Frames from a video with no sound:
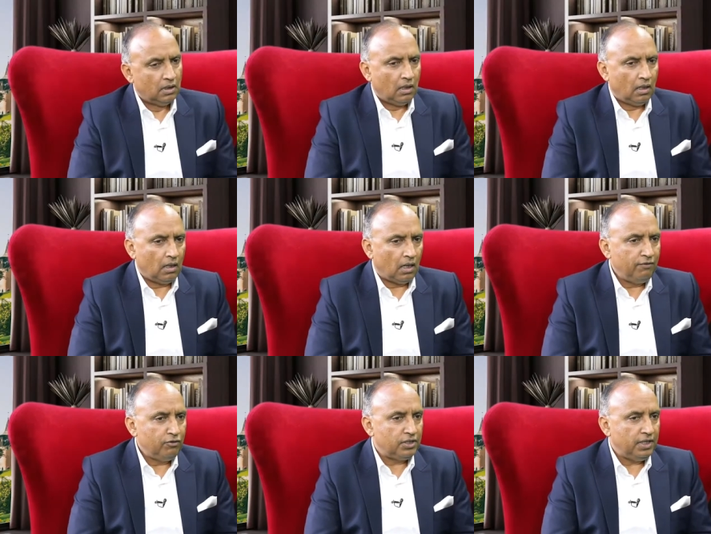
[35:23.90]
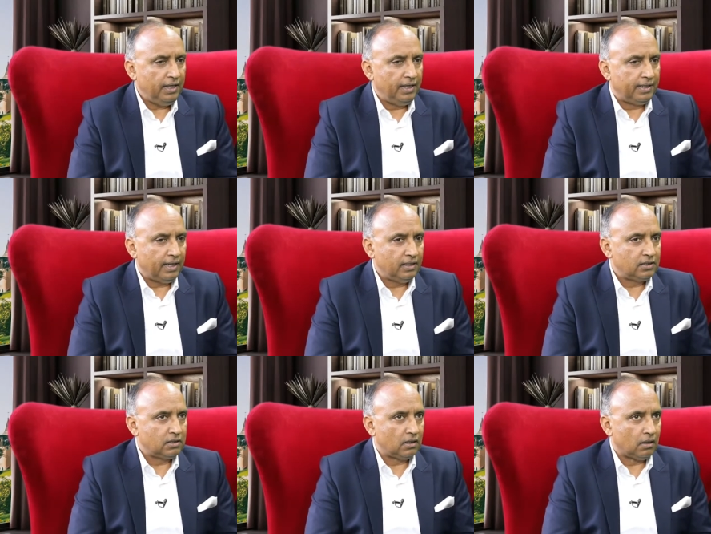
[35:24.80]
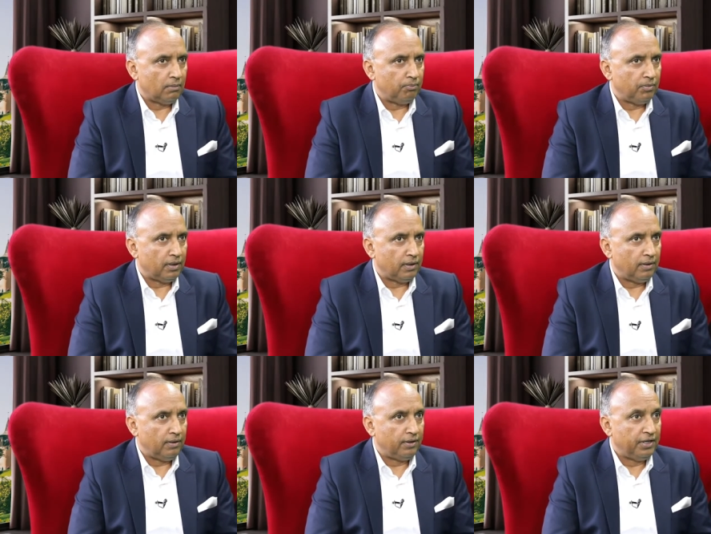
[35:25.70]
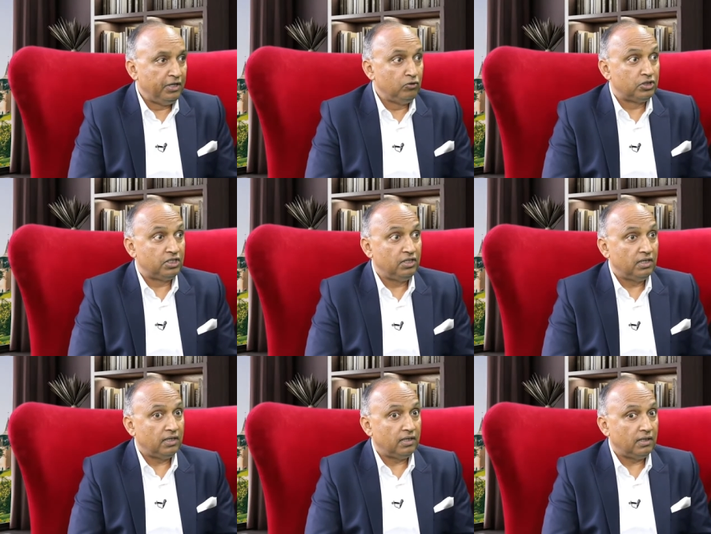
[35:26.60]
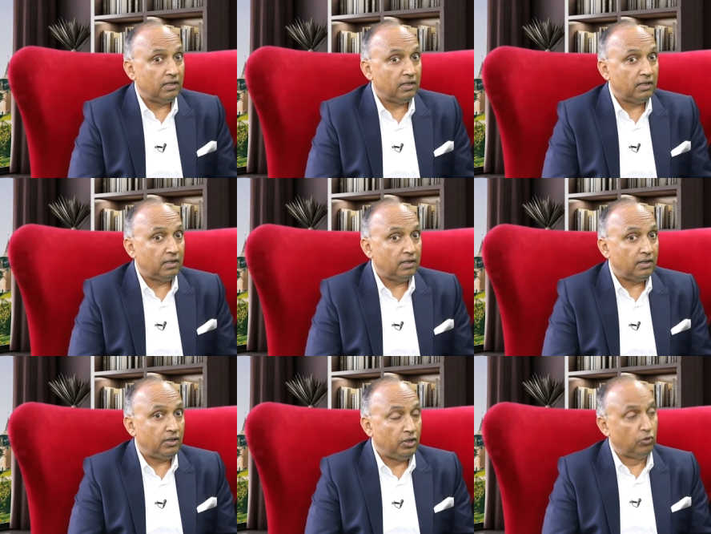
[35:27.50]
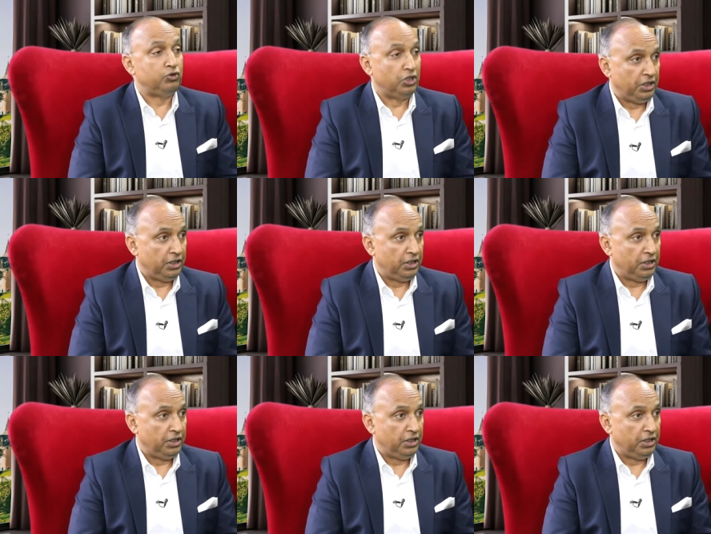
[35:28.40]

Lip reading: I would say it has reduced hugely.